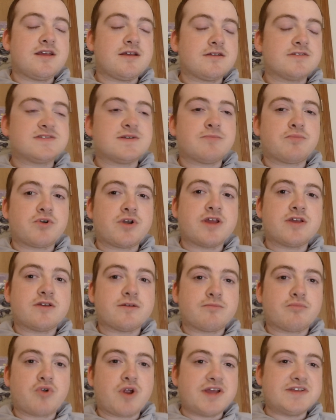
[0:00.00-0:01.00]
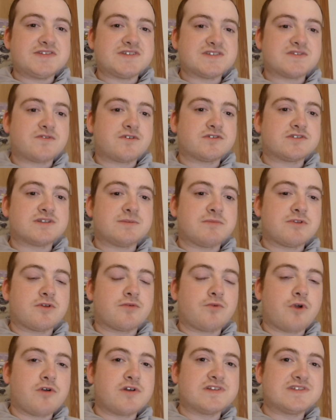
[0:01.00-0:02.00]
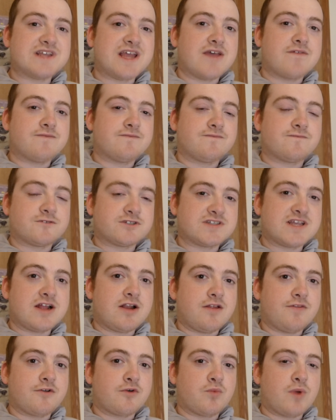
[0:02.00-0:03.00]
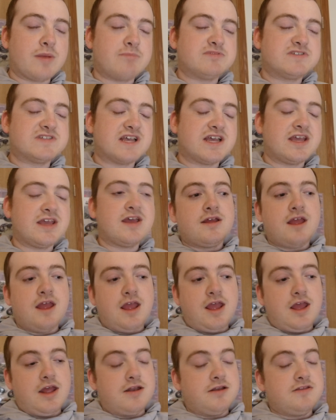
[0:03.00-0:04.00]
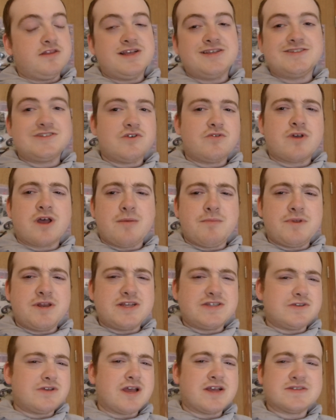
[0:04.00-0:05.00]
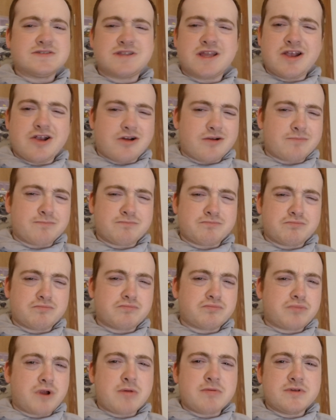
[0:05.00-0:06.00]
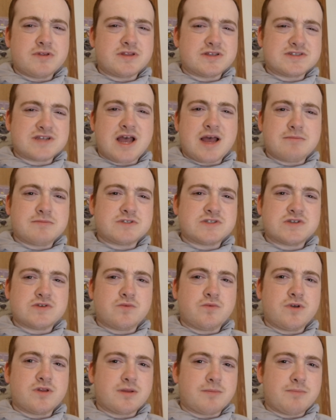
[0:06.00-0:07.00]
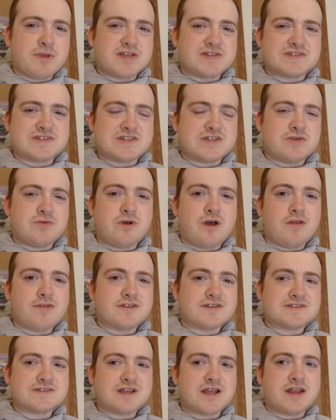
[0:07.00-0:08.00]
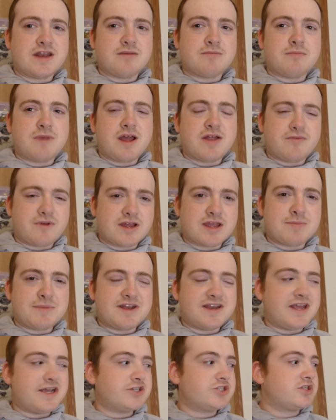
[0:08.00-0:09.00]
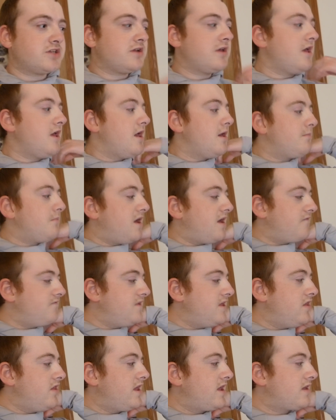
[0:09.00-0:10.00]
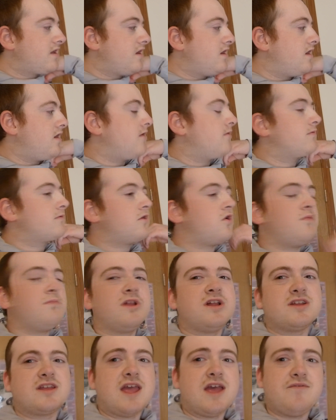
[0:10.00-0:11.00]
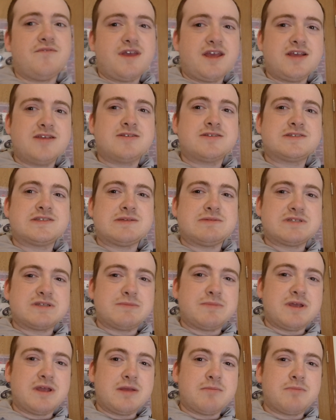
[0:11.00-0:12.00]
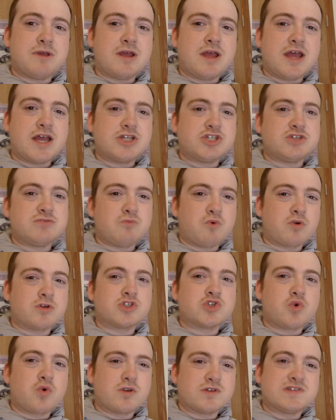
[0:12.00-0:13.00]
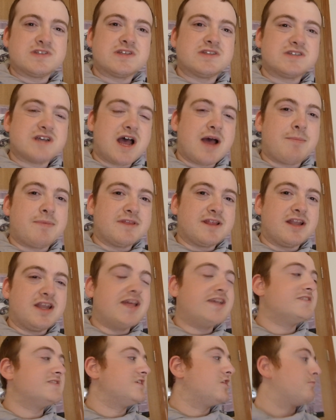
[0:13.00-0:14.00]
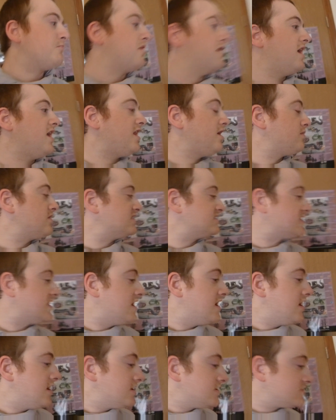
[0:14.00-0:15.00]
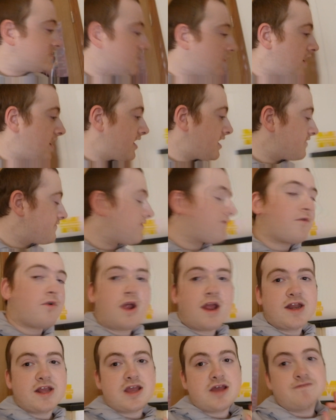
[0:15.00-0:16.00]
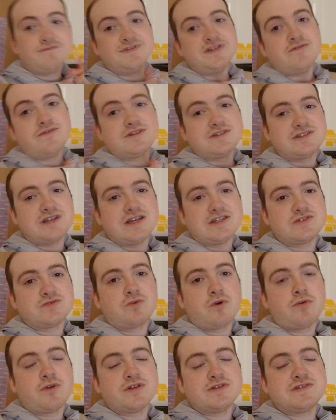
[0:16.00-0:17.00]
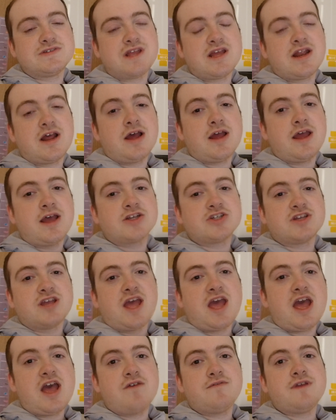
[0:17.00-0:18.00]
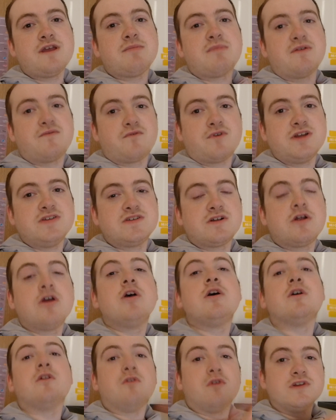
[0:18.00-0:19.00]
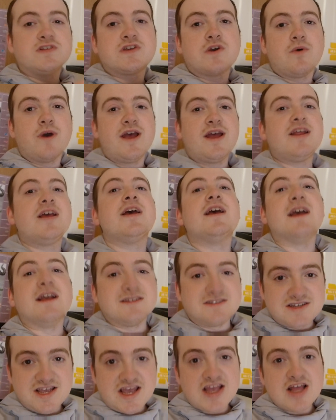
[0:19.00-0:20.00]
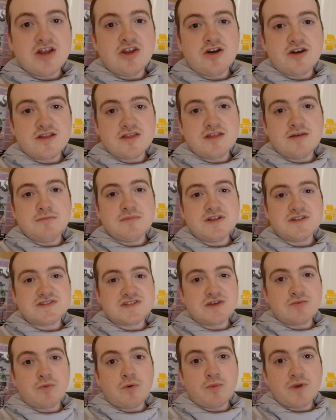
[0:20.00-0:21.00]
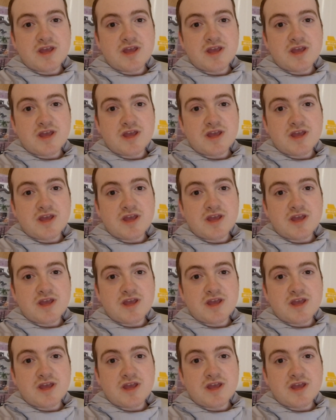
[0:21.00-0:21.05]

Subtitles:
some pretty good prices for some of the rodents they have for sale on their website. And these two companies, you guys, they are probably the top two, one of the best two on the site in my recommendation. But I feel like Cold Blooded Cafe seems to be a bit edging more towards the top of the list here. But anyways, so I have a variety of different sized rodents that I actually have in my freezer. Let's go ahead and take a look at them and see what we